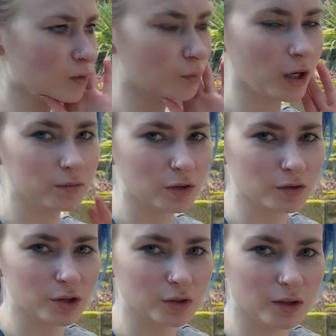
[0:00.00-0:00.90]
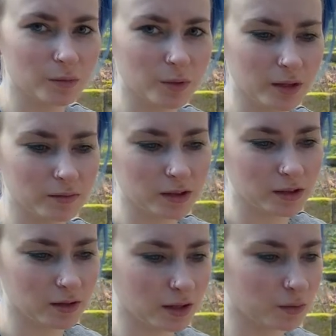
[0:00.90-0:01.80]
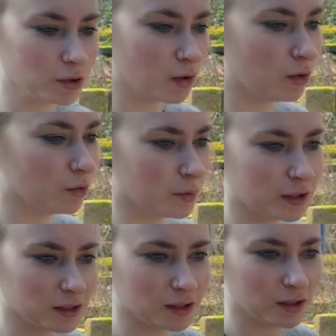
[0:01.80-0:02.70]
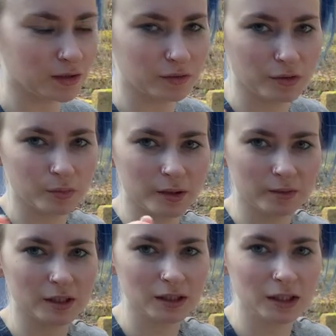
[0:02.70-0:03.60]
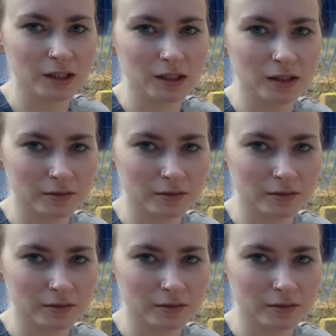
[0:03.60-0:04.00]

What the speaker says: I'm not sure I'll be able to do that with the haul, because I don't know if you'll be able to see the stuff.